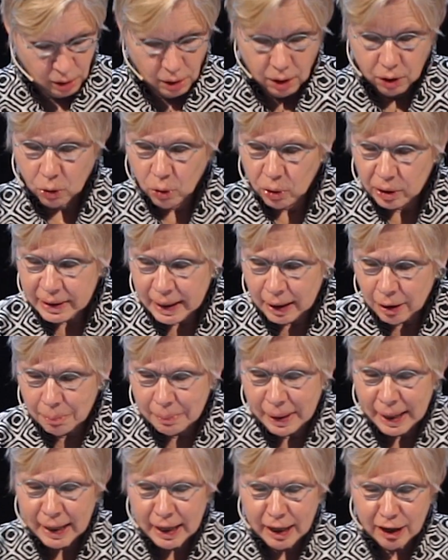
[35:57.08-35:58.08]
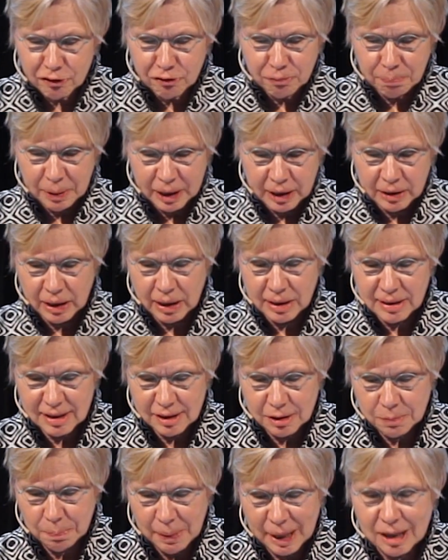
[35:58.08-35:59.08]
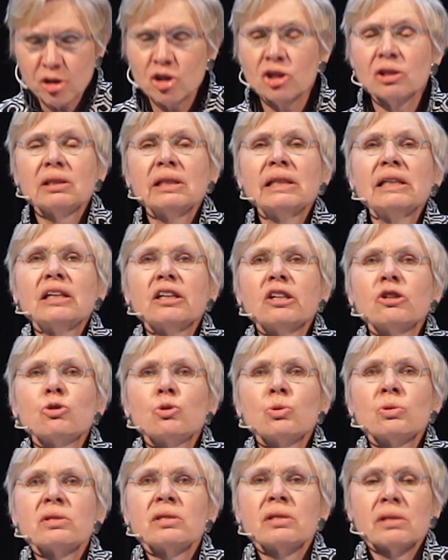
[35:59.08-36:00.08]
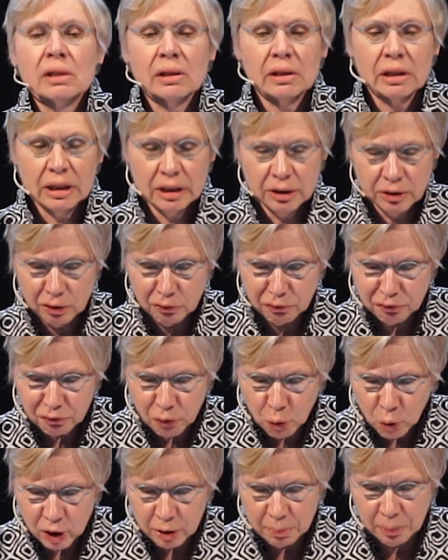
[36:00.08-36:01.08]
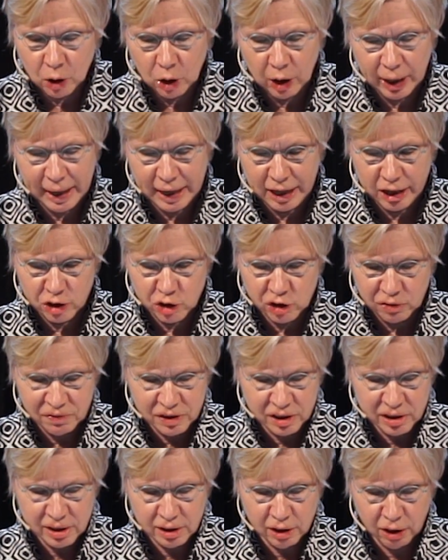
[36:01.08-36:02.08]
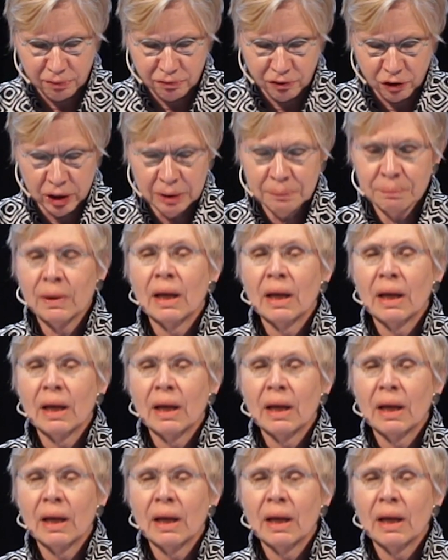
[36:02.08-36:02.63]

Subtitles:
Cornell may have been especially interested in the former age of discovery